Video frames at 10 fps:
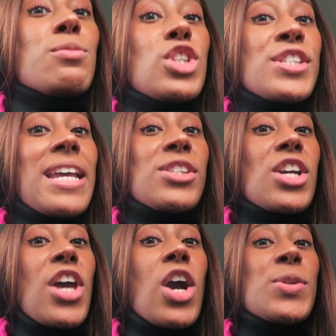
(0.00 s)
So I'm just
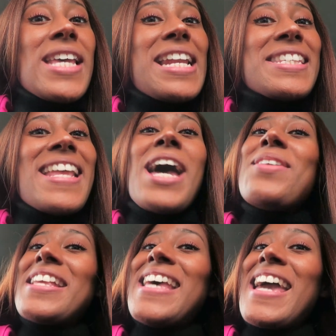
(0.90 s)
outside the wholesalers now.
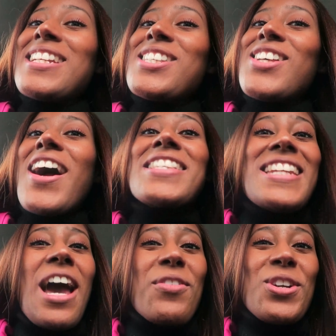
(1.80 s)
Let's head inside
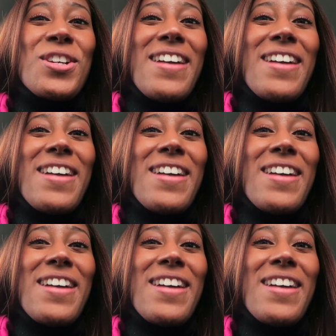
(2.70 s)
and have a look